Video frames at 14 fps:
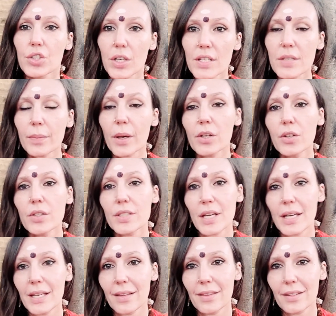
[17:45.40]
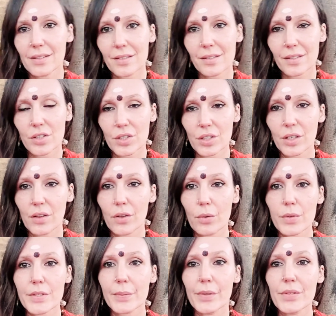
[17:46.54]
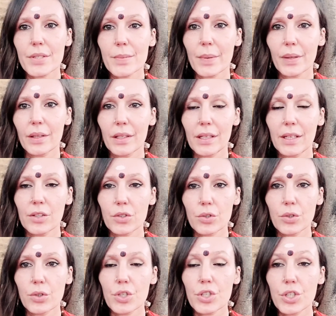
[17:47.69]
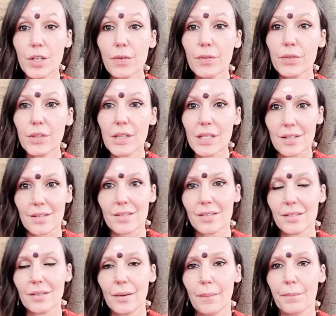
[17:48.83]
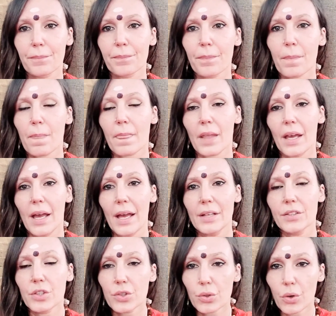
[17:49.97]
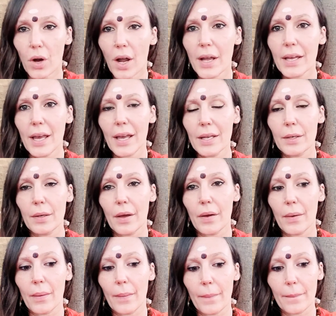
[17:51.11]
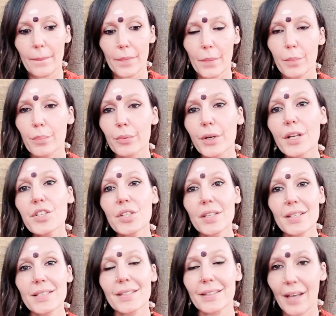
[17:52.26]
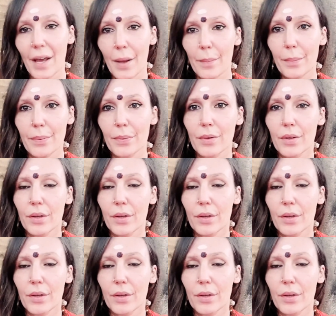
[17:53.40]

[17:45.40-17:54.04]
just by you taking the decision and the responsibility to shift this and to try and breach this gap,